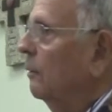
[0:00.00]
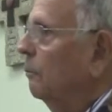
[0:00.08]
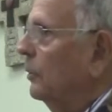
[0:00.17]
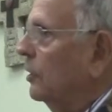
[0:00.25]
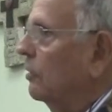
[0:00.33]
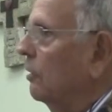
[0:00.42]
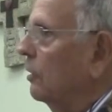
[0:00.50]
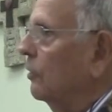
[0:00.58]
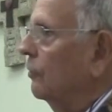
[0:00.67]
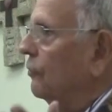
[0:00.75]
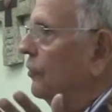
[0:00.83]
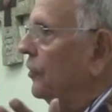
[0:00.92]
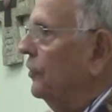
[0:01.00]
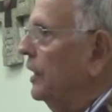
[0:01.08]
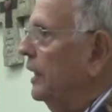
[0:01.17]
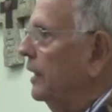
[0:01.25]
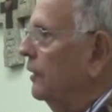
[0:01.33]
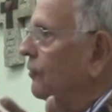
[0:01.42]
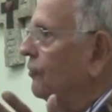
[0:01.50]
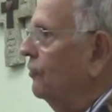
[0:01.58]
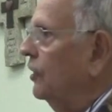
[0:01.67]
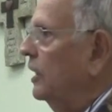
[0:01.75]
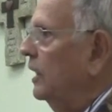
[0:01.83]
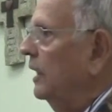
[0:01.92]
because the Dead
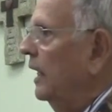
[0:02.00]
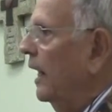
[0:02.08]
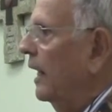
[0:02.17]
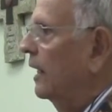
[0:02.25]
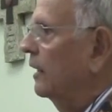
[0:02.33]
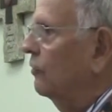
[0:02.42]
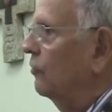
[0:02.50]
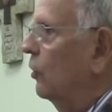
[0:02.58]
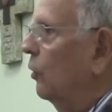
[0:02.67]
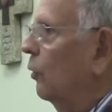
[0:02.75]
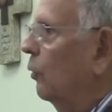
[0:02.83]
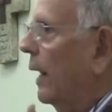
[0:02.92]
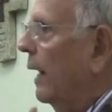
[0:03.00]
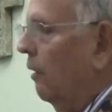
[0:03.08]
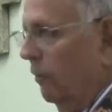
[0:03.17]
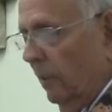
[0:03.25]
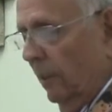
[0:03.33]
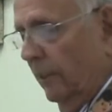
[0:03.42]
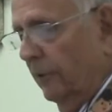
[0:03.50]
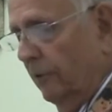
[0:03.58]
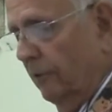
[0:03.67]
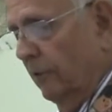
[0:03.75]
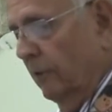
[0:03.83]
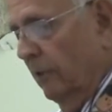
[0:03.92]
Sea has no outlet.
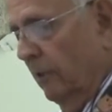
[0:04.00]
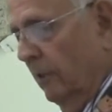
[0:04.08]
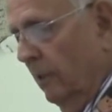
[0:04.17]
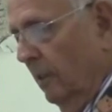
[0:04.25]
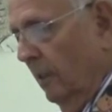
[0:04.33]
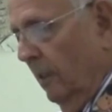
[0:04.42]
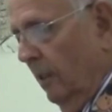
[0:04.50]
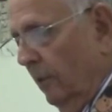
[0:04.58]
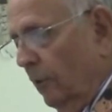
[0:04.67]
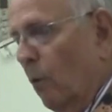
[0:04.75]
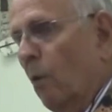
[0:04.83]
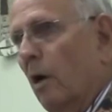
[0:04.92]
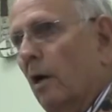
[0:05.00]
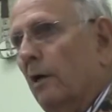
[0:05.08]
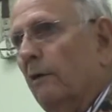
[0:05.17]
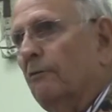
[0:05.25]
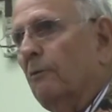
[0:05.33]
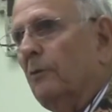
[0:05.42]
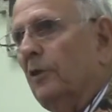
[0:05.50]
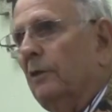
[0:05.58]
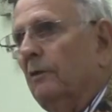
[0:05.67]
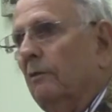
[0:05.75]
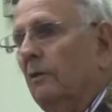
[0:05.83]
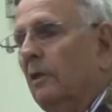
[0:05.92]
The water from
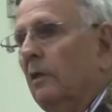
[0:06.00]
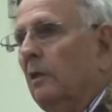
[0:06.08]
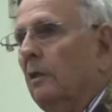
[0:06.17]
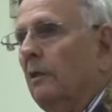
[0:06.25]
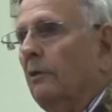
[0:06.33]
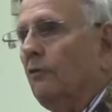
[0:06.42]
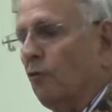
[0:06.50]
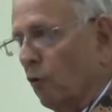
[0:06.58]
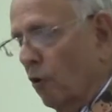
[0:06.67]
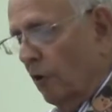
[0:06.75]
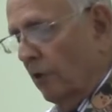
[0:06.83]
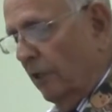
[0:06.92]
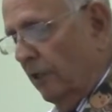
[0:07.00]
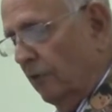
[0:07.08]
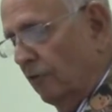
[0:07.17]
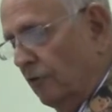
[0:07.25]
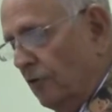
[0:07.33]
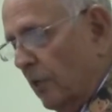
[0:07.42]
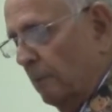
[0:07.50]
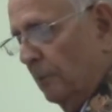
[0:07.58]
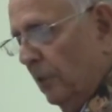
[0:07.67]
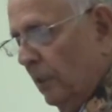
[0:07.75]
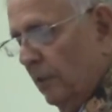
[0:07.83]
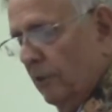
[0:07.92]
the Jordan is
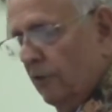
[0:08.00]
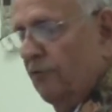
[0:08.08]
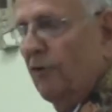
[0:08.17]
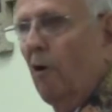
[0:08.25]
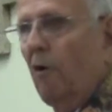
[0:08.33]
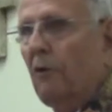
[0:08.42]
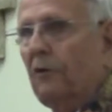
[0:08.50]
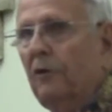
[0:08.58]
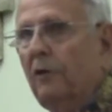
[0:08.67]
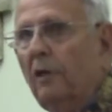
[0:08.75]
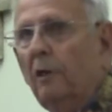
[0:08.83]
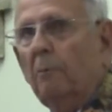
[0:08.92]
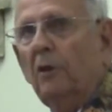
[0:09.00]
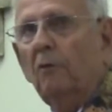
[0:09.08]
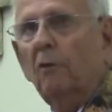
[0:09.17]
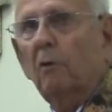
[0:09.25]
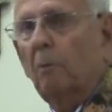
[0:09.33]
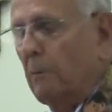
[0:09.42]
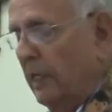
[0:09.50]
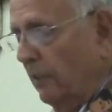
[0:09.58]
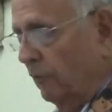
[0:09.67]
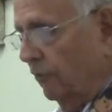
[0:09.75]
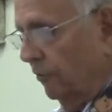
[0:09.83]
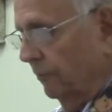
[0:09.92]
dumped into the salt and mineral
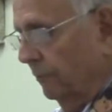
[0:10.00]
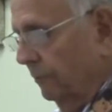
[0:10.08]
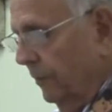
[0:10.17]
basin.